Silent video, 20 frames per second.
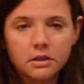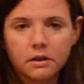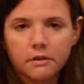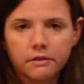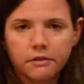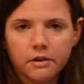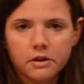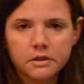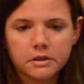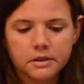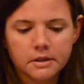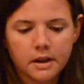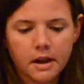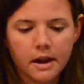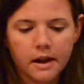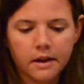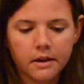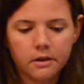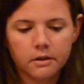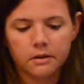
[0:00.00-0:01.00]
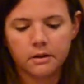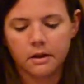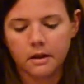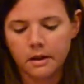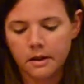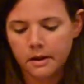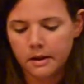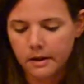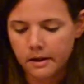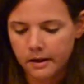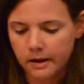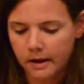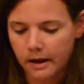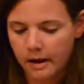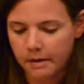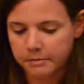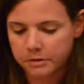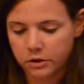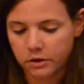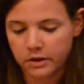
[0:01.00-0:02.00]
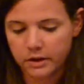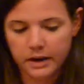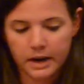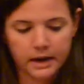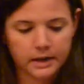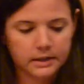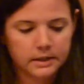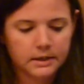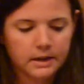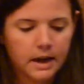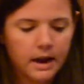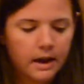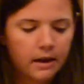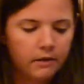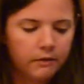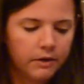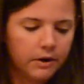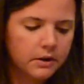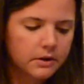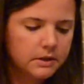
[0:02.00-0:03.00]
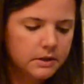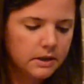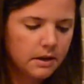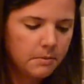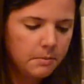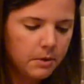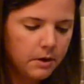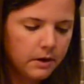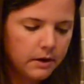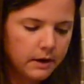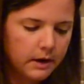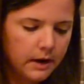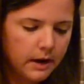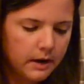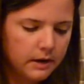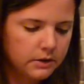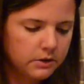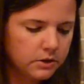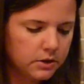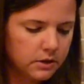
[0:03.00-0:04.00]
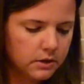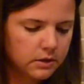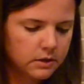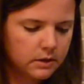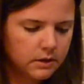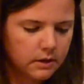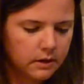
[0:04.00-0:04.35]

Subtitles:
our first style. So the next style, very similar. Again, just